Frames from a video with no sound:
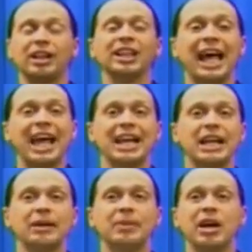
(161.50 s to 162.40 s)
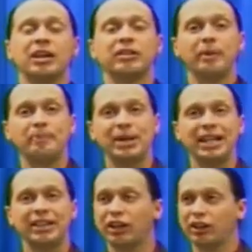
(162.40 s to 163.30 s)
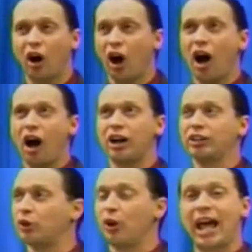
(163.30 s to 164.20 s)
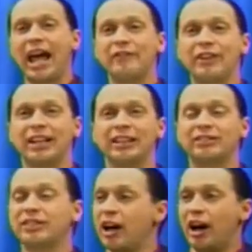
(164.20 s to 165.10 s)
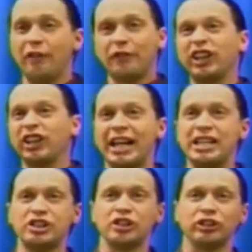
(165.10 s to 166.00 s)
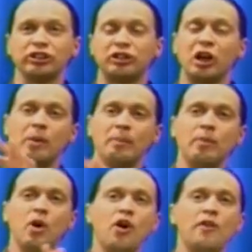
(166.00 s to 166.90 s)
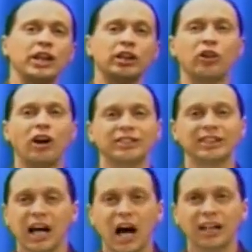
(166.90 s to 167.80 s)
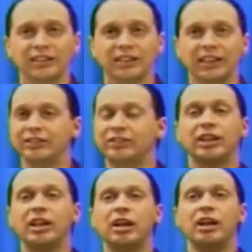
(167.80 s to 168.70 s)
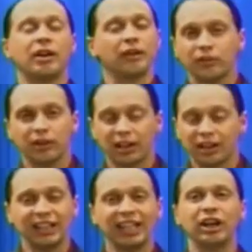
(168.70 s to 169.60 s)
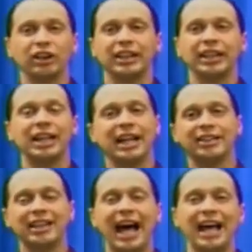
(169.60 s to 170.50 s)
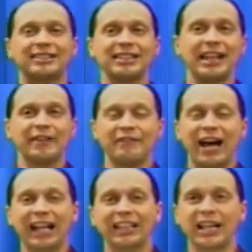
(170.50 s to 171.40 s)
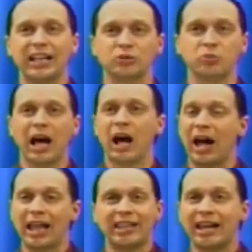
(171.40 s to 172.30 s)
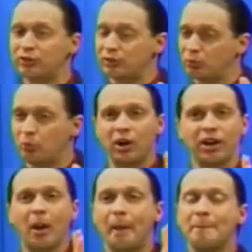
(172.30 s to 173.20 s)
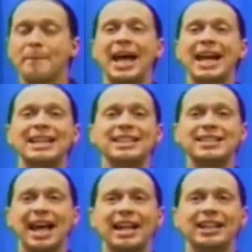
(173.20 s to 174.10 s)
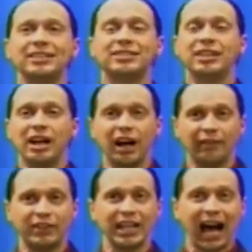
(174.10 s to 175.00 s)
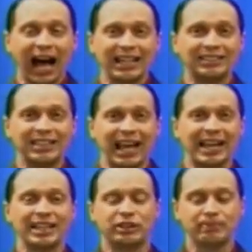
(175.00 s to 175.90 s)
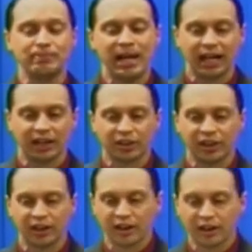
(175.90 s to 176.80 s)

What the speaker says: claim to be the cause or evidence of glaciers moving across the continents, clearly that's invalid as well. And that's one of the main tenets of the Ice Age myth.